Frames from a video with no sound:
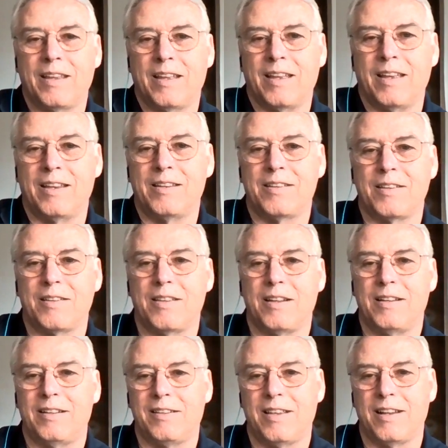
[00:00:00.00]
into
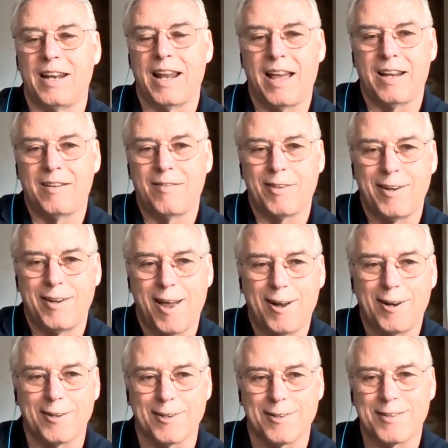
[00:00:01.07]
the land of the
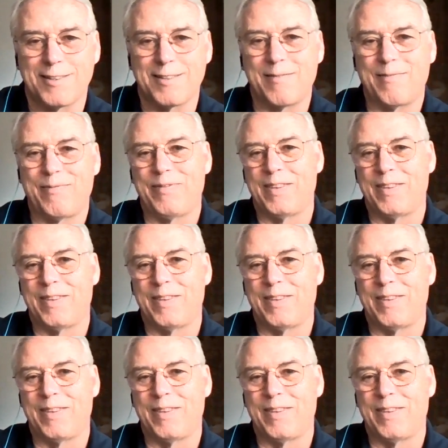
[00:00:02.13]
Nagas.